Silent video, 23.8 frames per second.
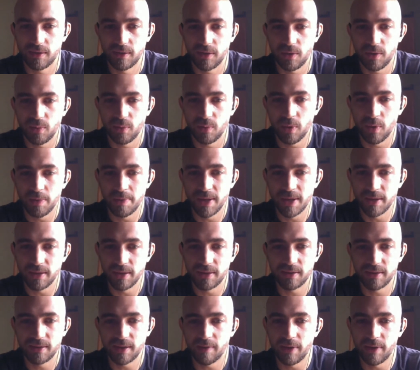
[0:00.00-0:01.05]
1
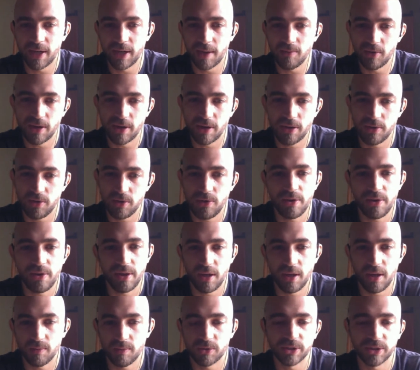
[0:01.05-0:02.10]
minute every time you had a new
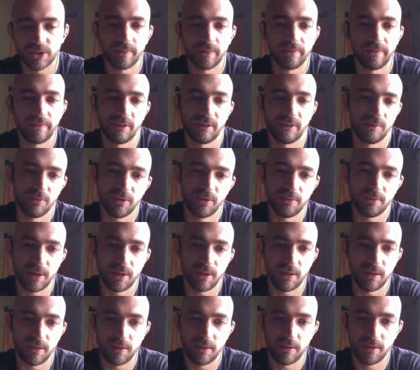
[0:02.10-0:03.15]
theme or something. It wouldn't be